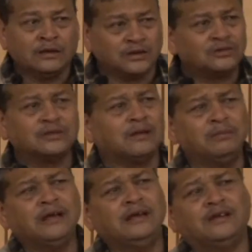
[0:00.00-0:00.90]
Now, this was a
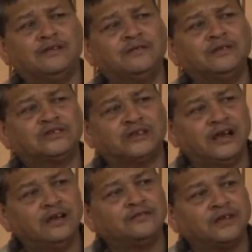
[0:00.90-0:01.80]
completely different
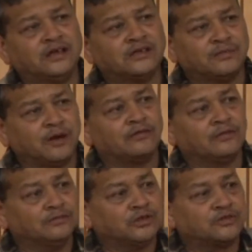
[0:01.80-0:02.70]
side of things apart
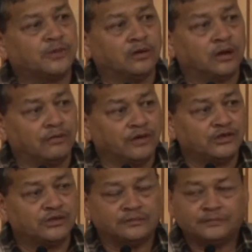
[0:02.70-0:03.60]
from just pure
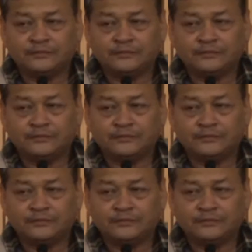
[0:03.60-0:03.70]
adventure.